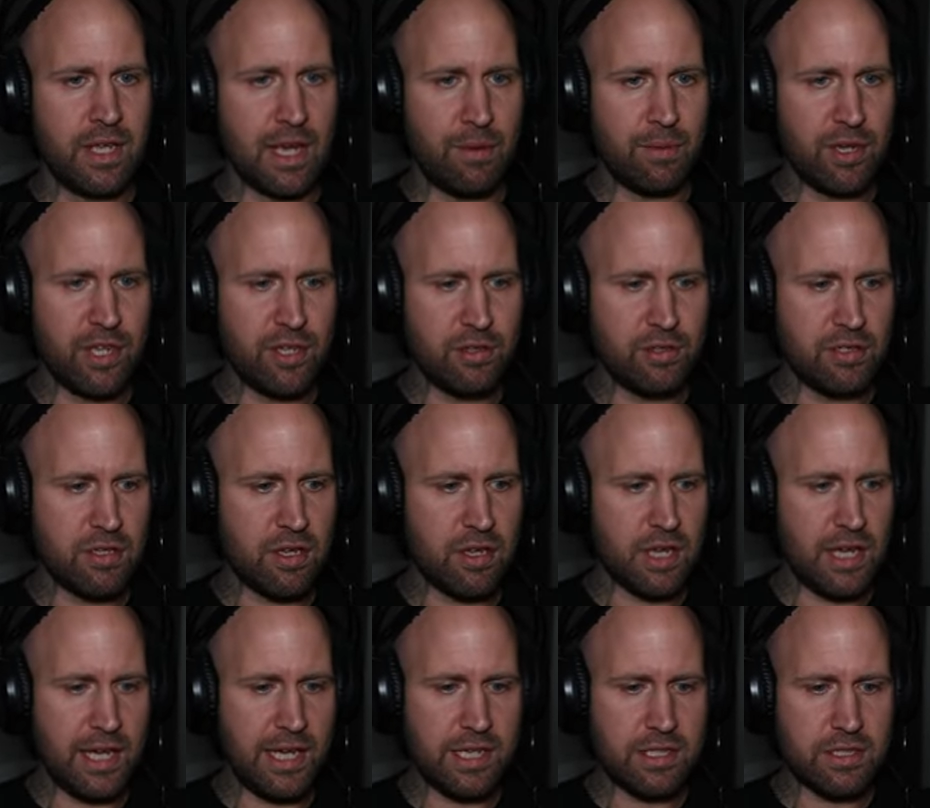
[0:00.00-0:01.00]
Can we use the
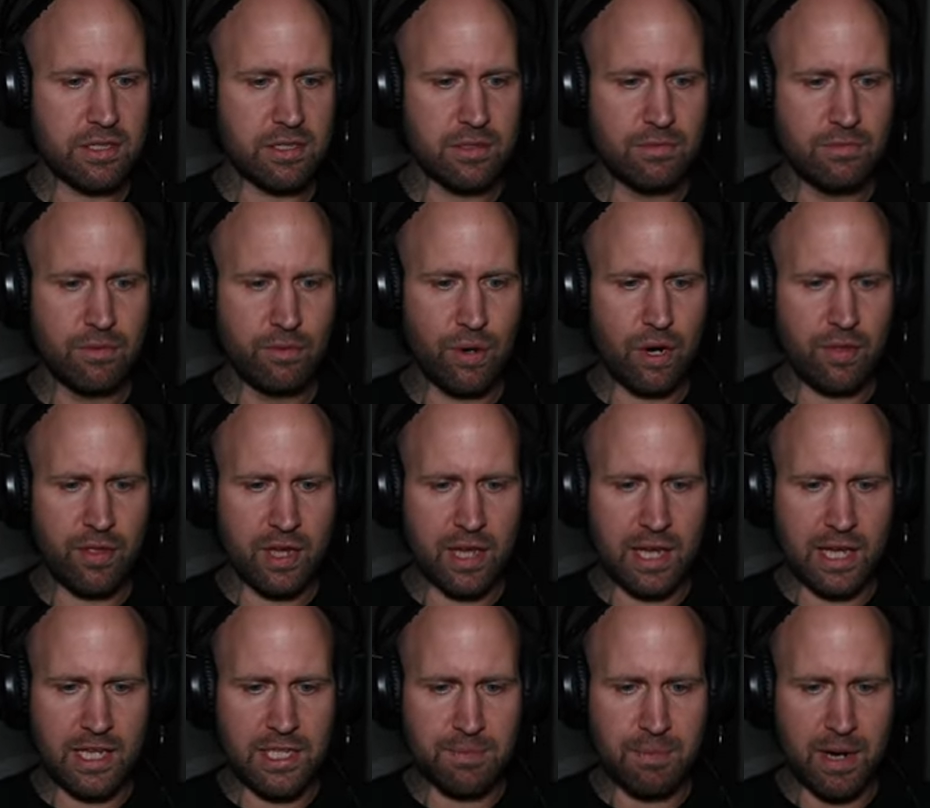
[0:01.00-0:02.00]
keys? Where are the
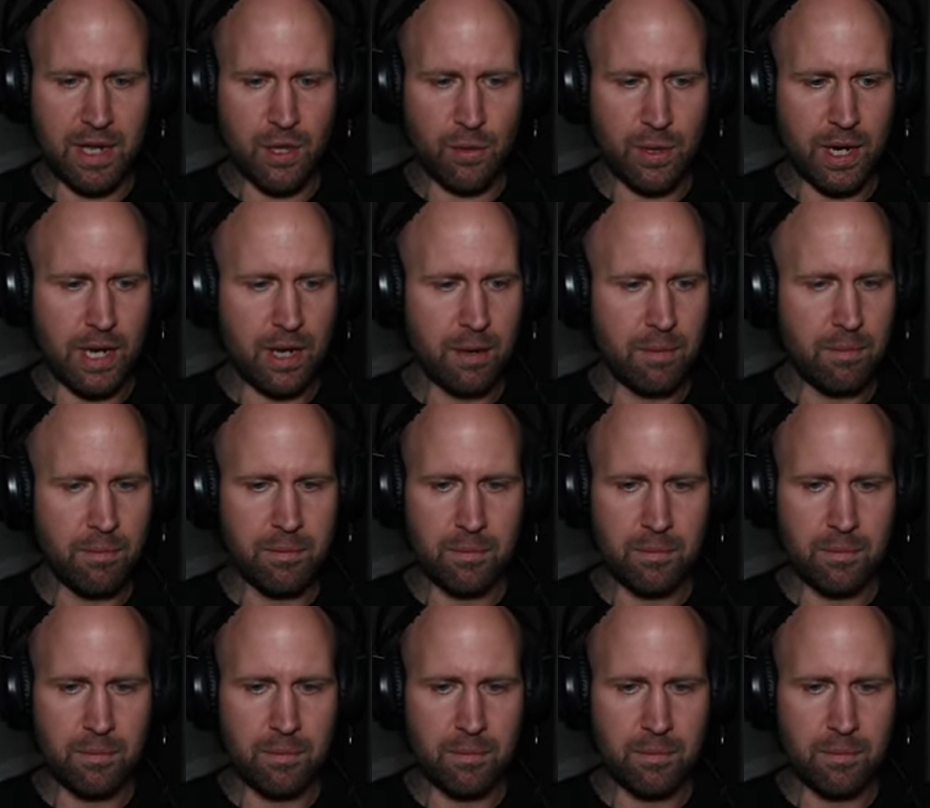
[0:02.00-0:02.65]
keys, by the way?